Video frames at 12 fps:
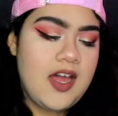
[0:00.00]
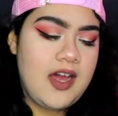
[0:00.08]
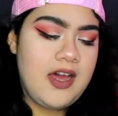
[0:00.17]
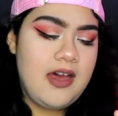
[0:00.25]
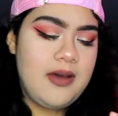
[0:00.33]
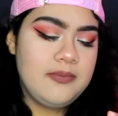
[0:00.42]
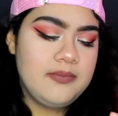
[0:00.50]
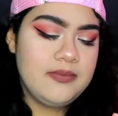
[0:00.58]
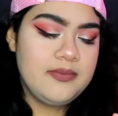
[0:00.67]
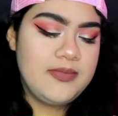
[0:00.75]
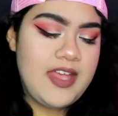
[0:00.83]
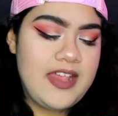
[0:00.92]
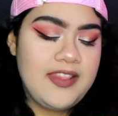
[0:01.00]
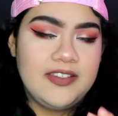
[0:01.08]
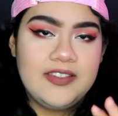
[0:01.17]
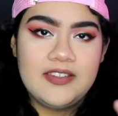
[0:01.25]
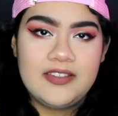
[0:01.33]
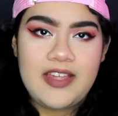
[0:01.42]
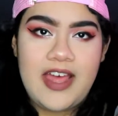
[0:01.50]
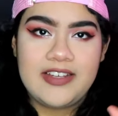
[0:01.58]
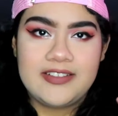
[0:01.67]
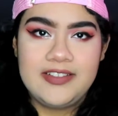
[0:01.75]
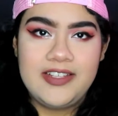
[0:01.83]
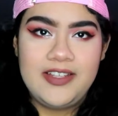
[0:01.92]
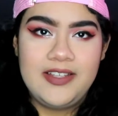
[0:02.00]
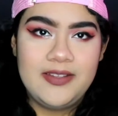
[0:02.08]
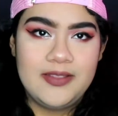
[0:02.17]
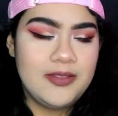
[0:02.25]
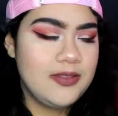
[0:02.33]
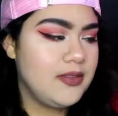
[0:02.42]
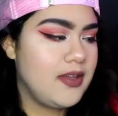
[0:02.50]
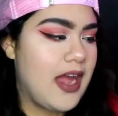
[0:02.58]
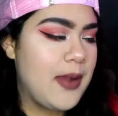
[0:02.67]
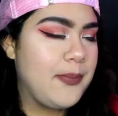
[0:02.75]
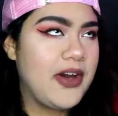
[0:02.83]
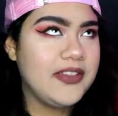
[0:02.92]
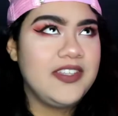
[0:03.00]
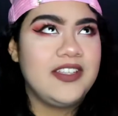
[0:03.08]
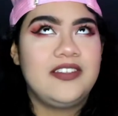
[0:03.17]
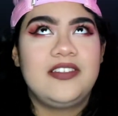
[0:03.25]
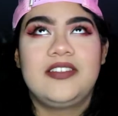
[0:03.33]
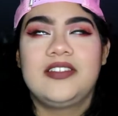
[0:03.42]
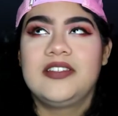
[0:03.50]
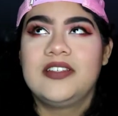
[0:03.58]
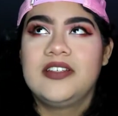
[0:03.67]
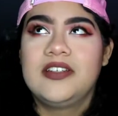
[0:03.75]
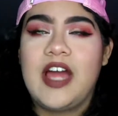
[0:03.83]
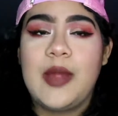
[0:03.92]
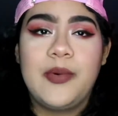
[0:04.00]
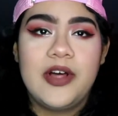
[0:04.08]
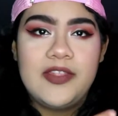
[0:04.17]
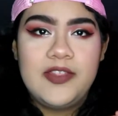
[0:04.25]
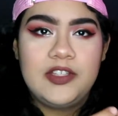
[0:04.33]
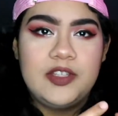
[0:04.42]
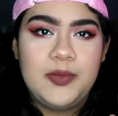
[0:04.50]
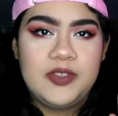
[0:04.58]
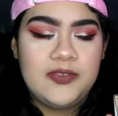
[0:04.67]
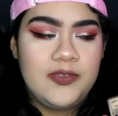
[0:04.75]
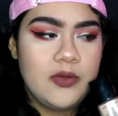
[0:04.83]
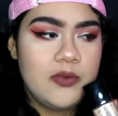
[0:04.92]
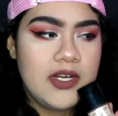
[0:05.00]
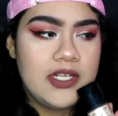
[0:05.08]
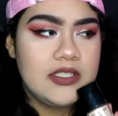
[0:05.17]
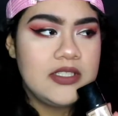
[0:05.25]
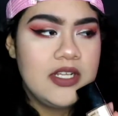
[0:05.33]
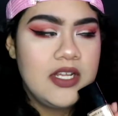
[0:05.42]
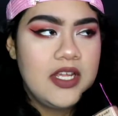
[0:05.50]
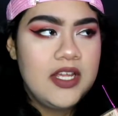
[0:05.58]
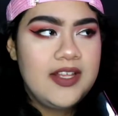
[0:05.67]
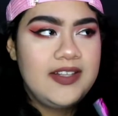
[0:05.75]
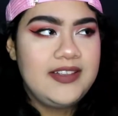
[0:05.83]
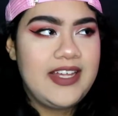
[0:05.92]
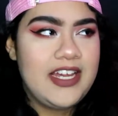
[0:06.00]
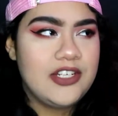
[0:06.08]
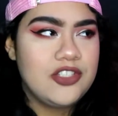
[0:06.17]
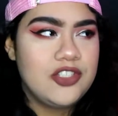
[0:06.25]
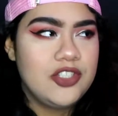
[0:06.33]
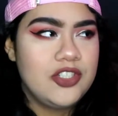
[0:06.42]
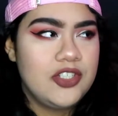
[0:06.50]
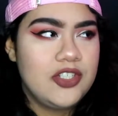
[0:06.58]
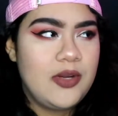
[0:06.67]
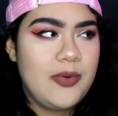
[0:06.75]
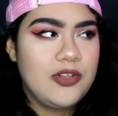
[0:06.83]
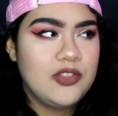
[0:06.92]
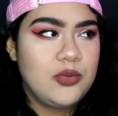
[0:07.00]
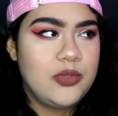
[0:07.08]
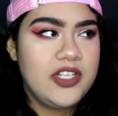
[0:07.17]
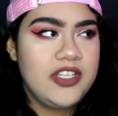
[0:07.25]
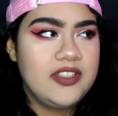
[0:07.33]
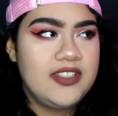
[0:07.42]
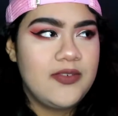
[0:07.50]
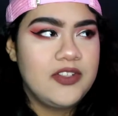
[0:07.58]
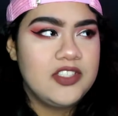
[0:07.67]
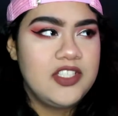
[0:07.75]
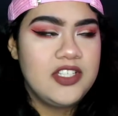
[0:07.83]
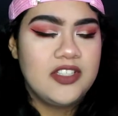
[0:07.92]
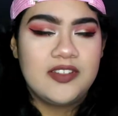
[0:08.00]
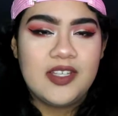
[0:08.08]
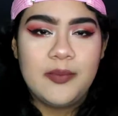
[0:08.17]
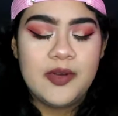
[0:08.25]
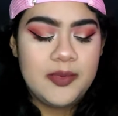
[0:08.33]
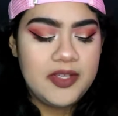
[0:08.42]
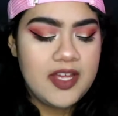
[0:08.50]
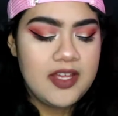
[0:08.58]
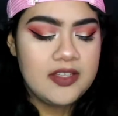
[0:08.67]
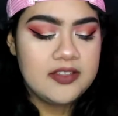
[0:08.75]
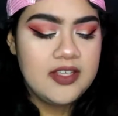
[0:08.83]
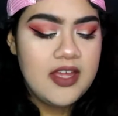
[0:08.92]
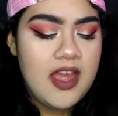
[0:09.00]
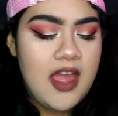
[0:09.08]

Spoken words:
And this is actually, I bought this specific one last year around 2017 December, because